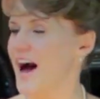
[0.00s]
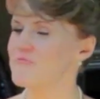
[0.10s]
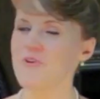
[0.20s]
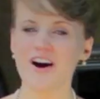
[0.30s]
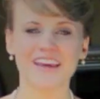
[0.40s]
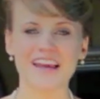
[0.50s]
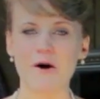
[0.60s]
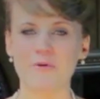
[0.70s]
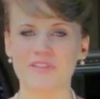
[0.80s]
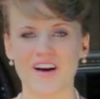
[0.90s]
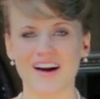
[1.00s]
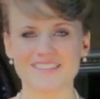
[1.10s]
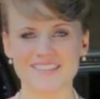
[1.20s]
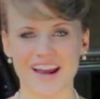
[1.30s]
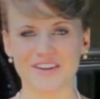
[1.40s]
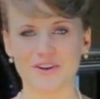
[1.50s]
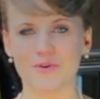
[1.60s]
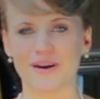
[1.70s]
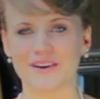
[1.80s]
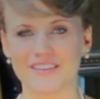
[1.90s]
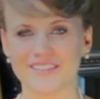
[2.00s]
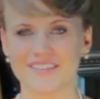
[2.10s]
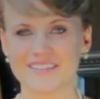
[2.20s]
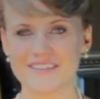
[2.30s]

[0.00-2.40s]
I'm walking out with God's signed acquittal.